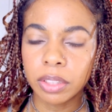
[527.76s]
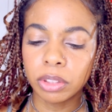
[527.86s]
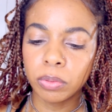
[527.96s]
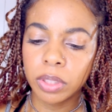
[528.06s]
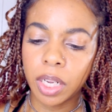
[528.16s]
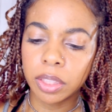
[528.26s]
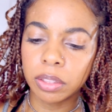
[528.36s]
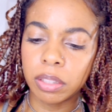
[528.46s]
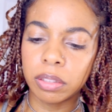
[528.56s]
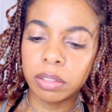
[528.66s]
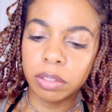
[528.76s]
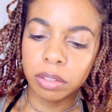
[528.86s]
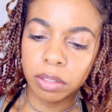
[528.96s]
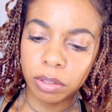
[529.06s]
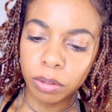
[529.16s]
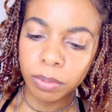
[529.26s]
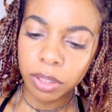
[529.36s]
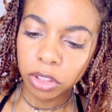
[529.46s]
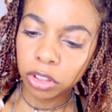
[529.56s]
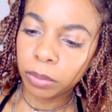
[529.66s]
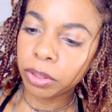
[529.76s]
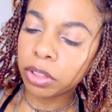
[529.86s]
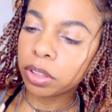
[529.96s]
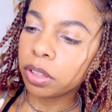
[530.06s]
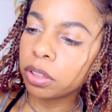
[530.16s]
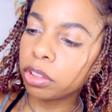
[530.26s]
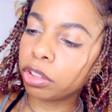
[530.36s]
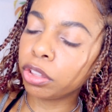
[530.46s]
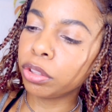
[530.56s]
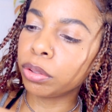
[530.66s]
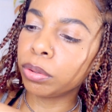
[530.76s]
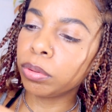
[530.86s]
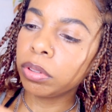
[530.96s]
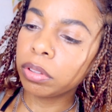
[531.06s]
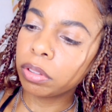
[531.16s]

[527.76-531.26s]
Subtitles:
This one has a little bit of shimmers in it too.